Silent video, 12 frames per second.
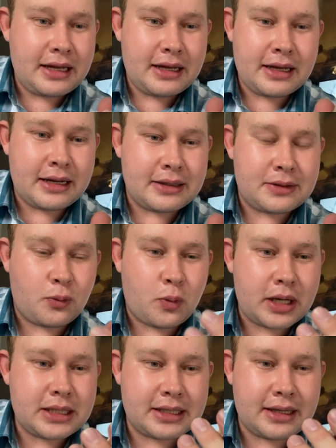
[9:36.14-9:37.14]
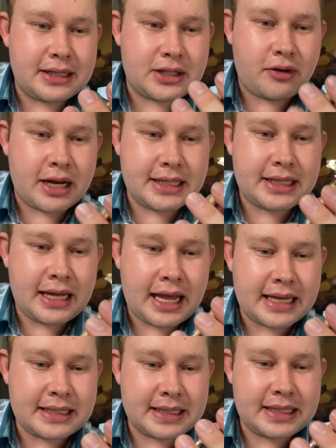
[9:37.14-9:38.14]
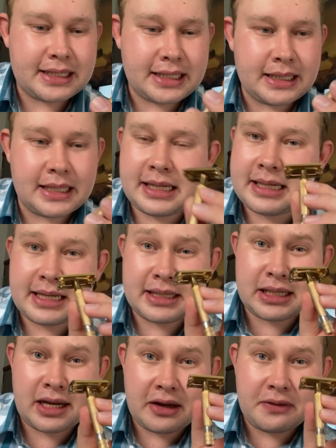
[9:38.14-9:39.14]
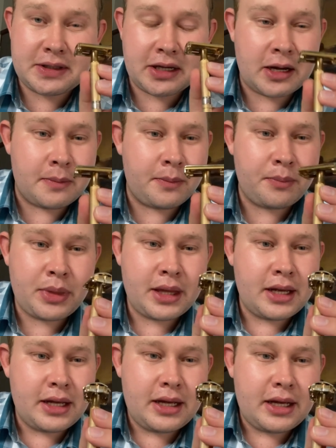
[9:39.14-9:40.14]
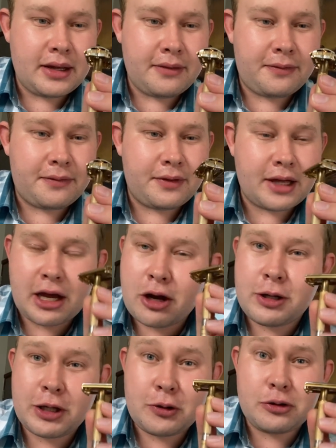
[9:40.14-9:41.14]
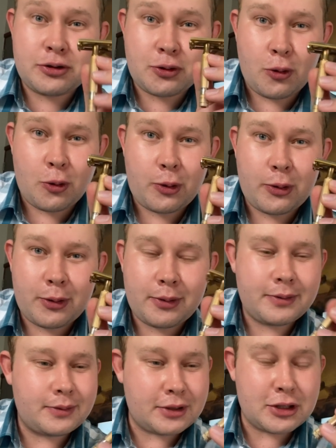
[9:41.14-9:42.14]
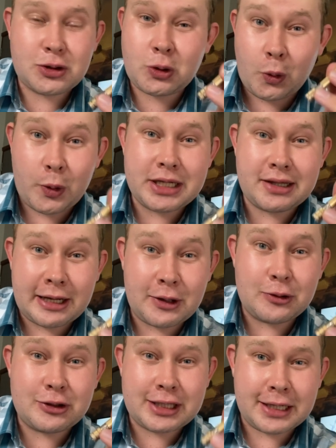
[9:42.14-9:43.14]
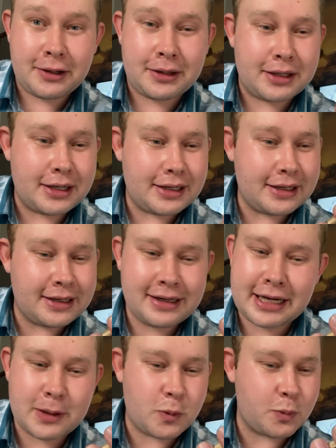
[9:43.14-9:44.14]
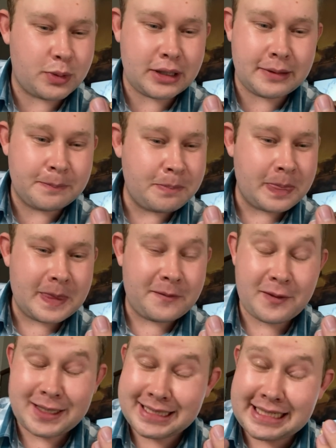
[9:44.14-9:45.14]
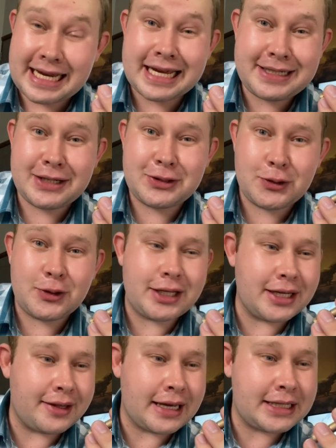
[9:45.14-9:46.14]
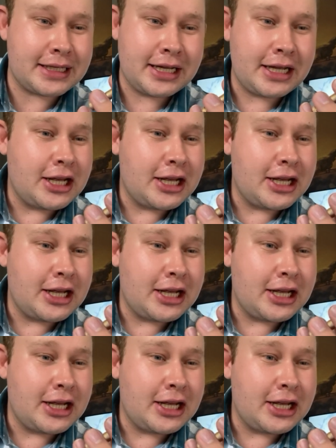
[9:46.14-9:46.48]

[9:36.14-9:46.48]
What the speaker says: And what this razor hasn't seen in its lifetime, if they only could talk, the stories they could tell, it would be fantastic to hear that.